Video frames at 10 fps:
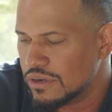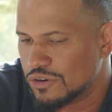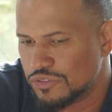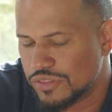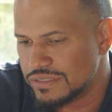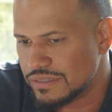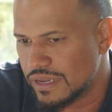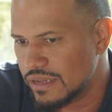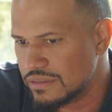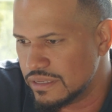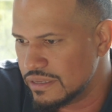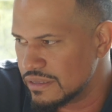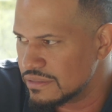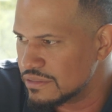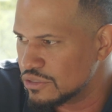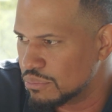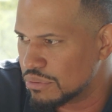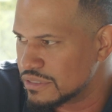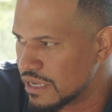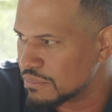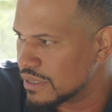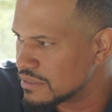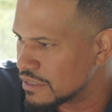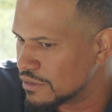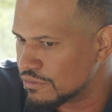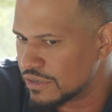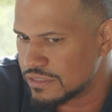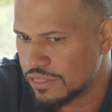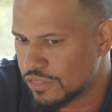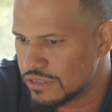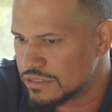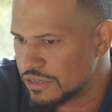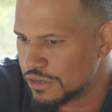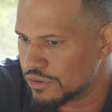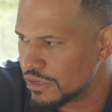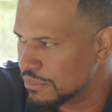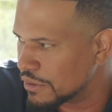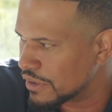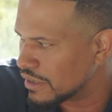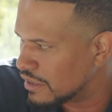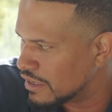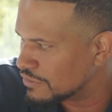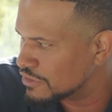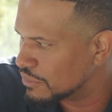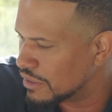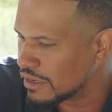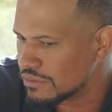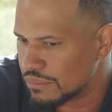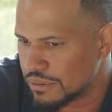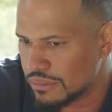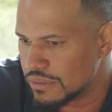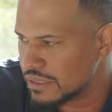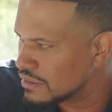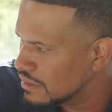or things that I did to protect myself as a 13-year-old immigrant kid from Dominican Republic